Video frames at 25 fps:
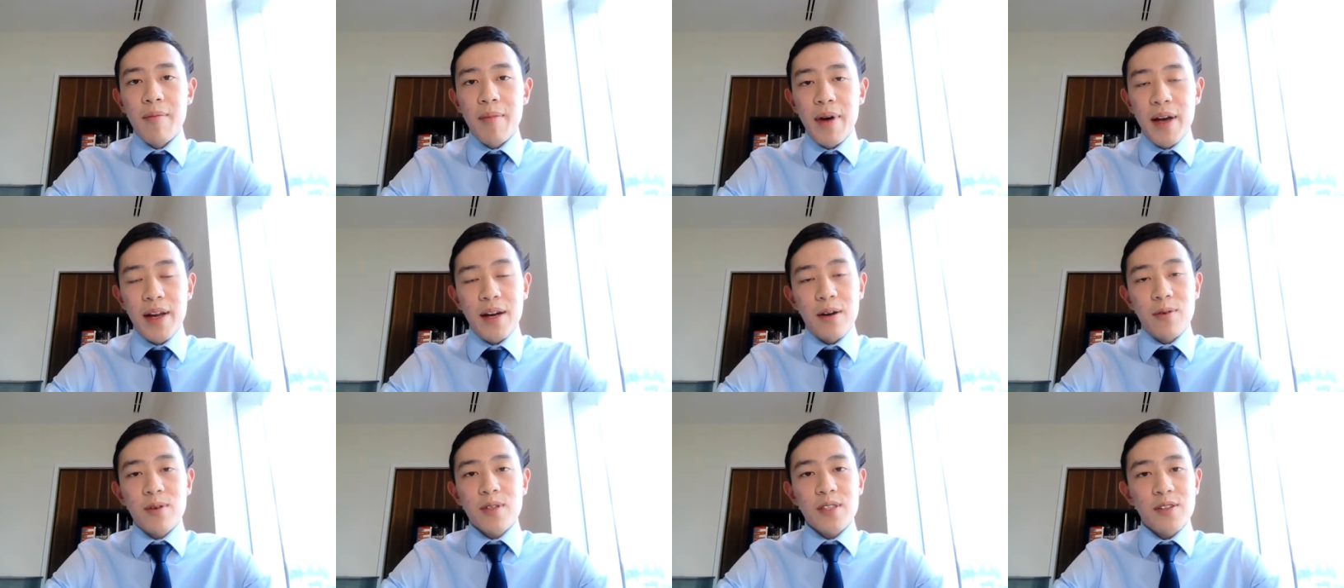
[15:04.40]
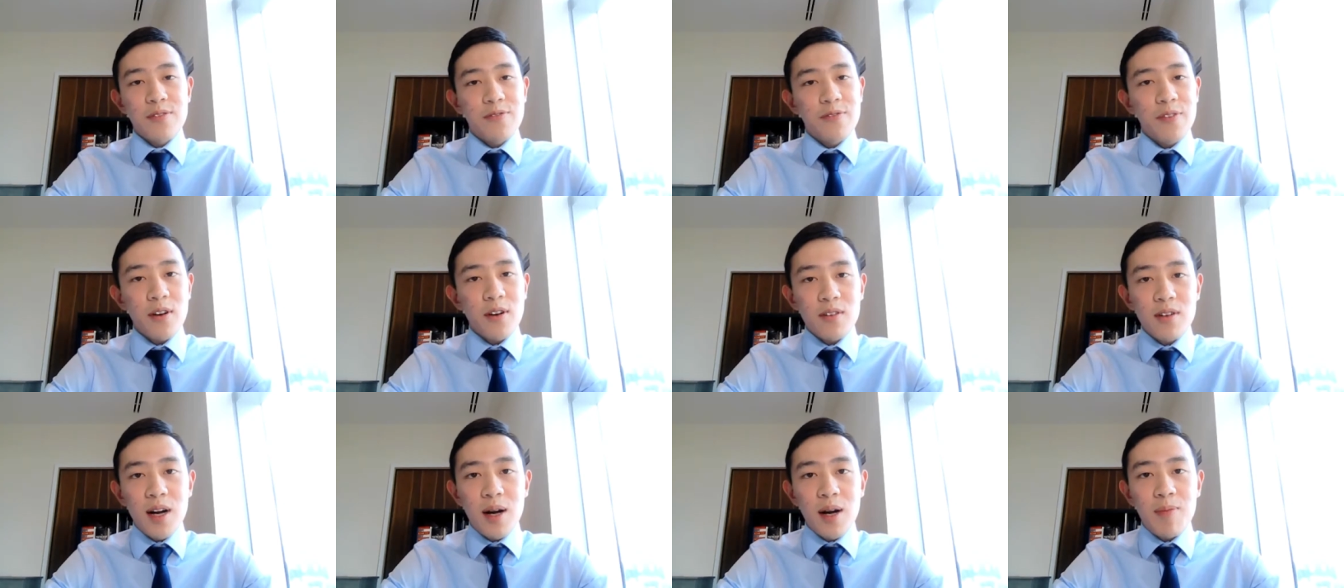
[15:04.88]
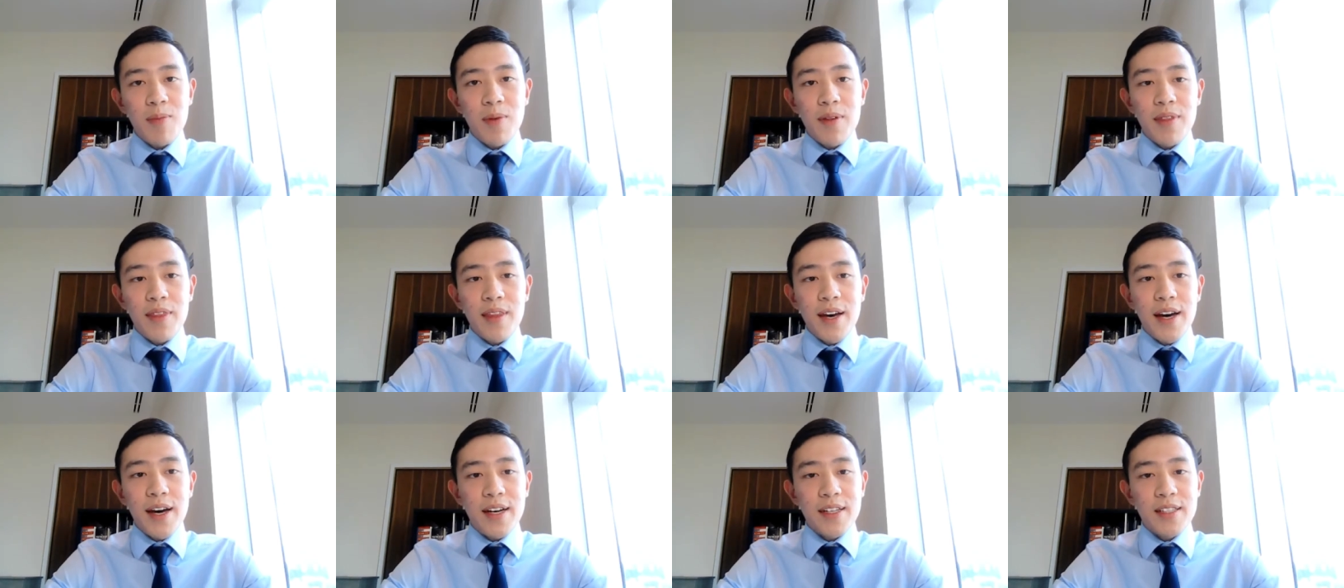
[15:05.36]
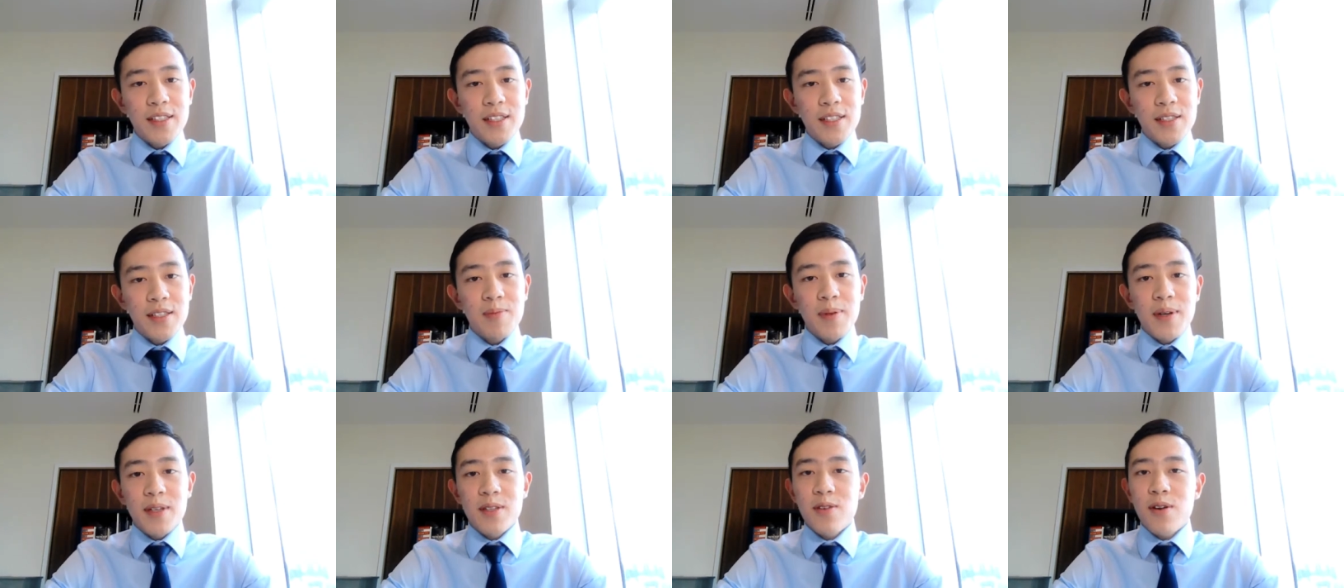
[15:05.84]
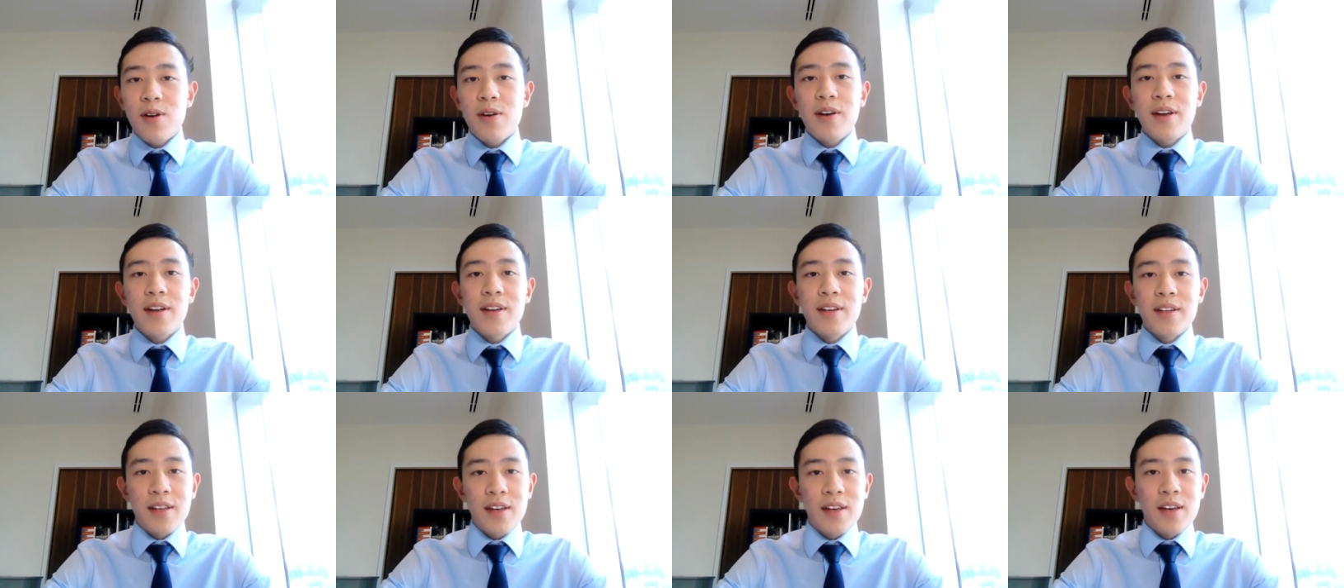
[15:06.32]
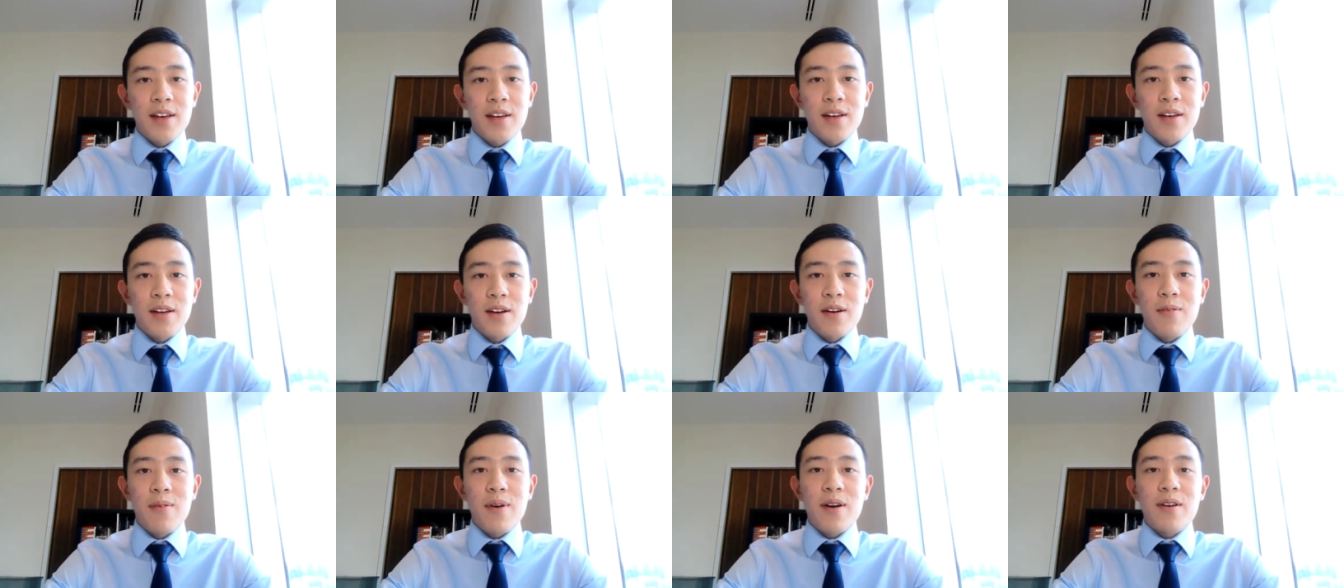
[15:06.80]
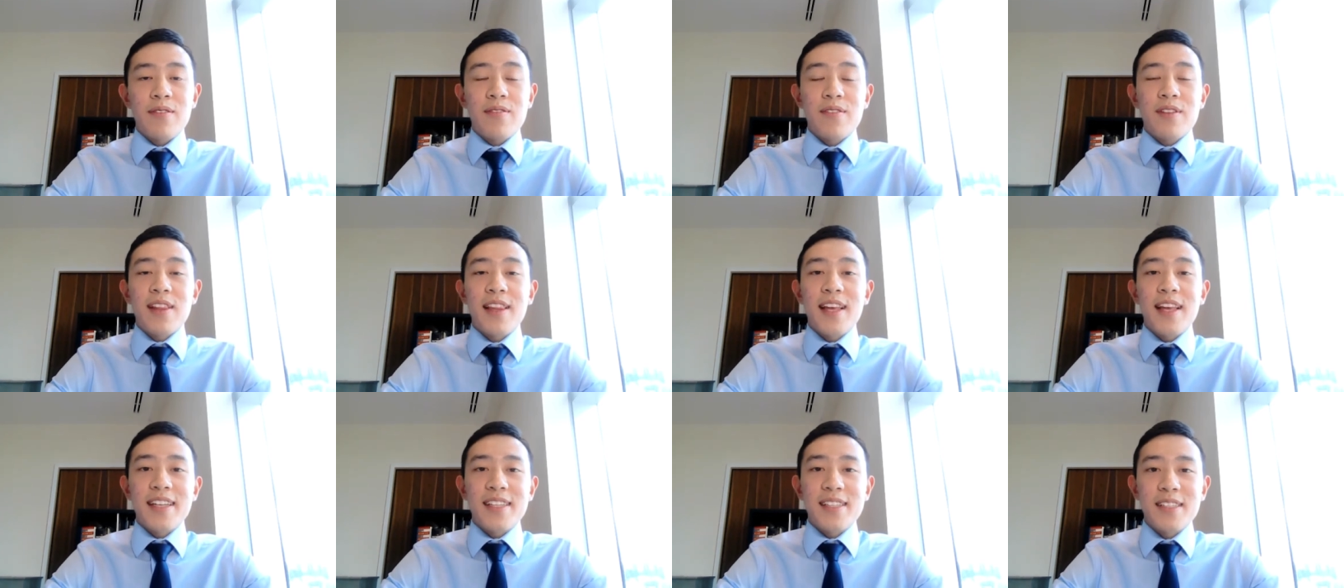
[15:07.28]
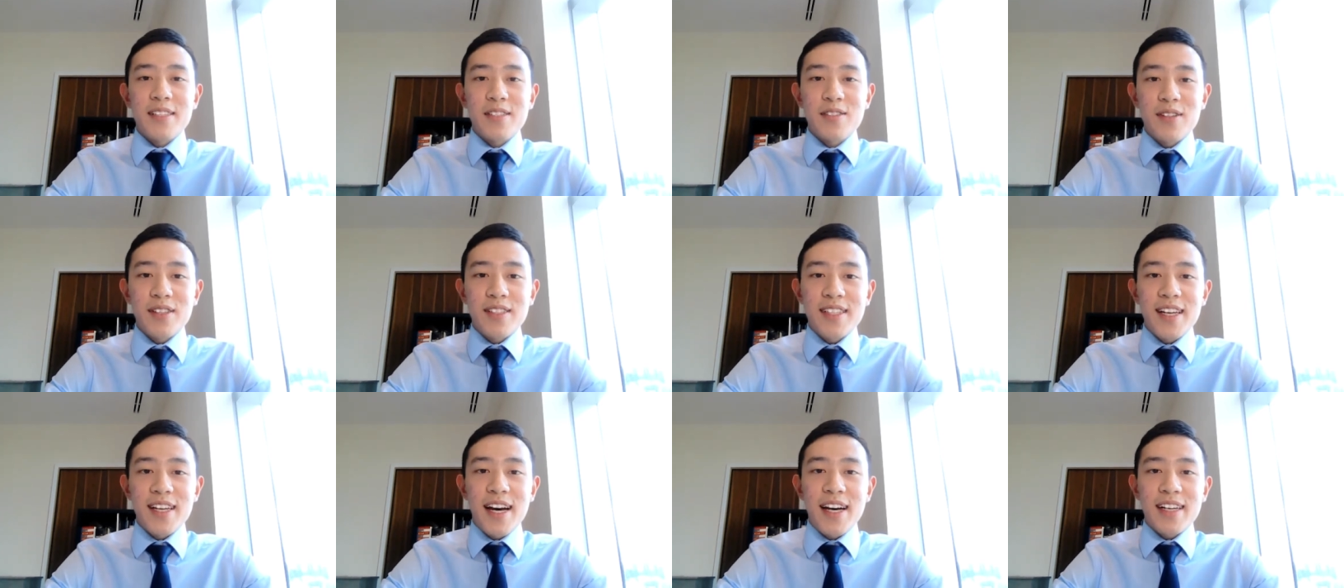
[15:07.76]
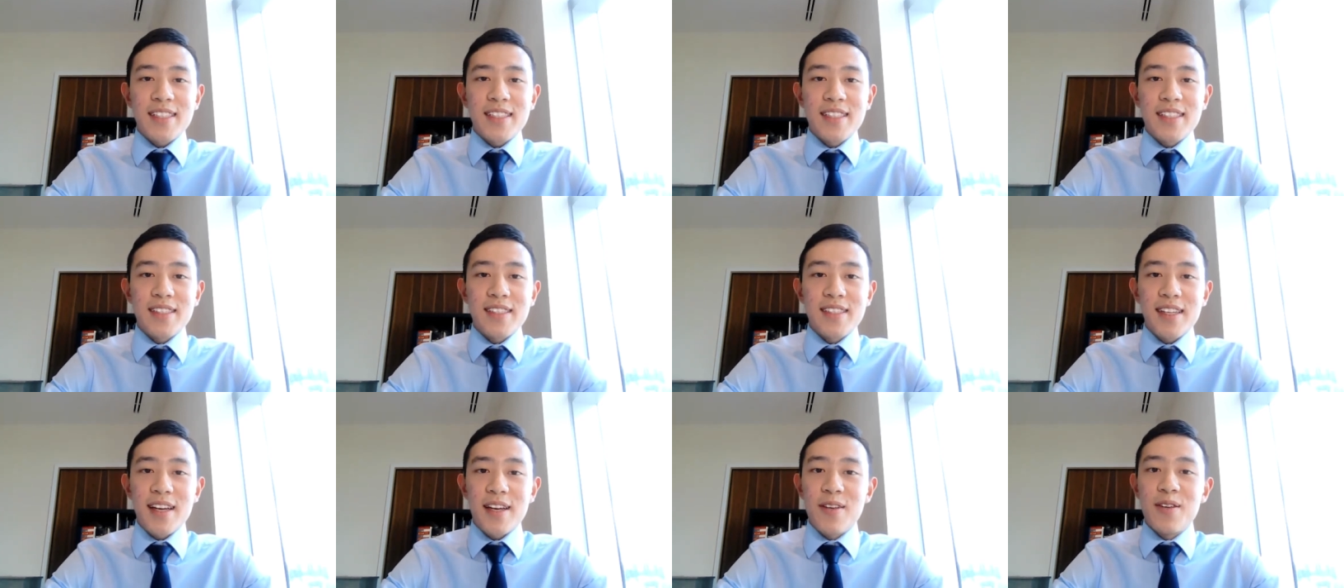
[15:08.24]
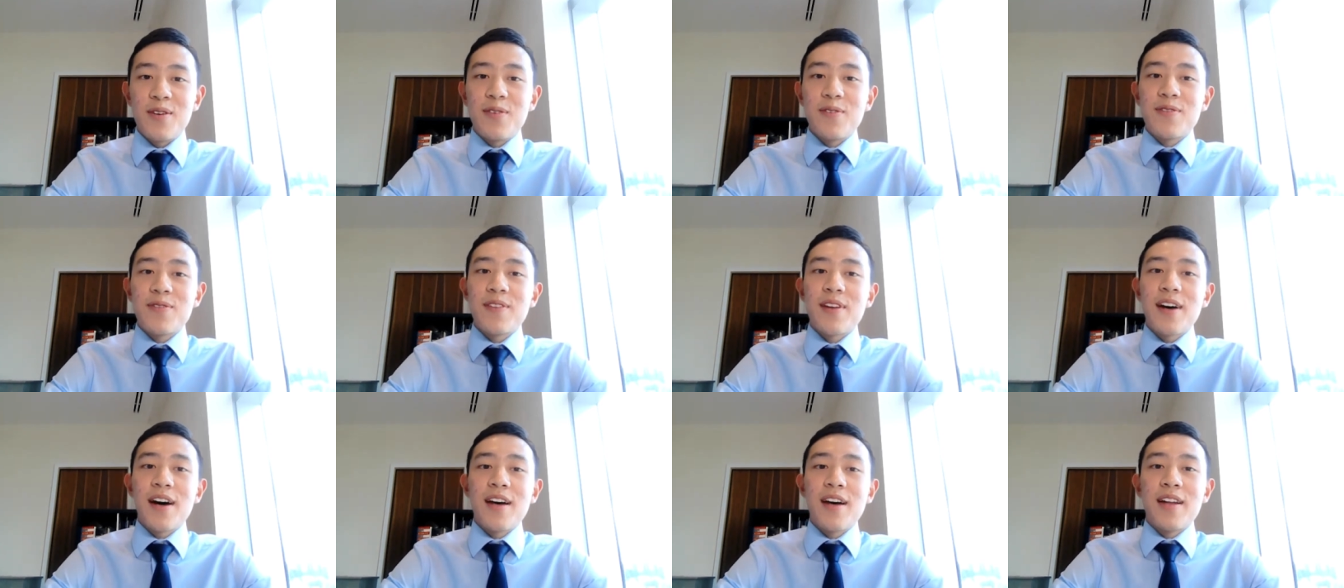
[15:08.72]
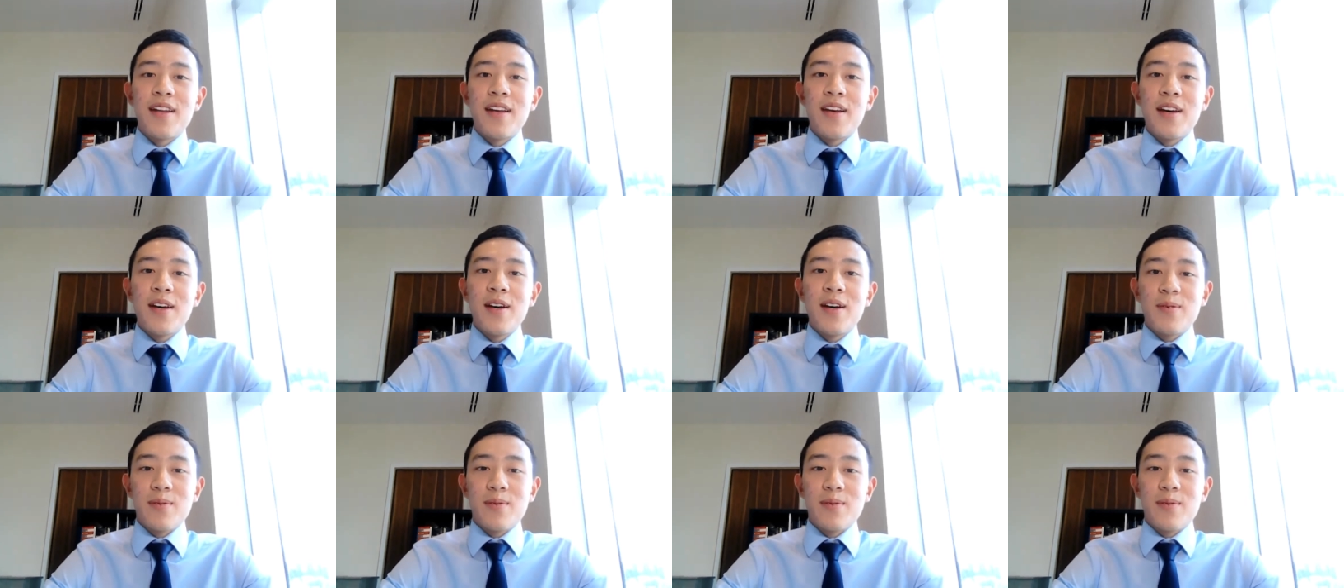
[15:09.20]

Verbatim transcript: Um, and I want to follow up on that just by talking, you know, one of the latest transactions that you've done,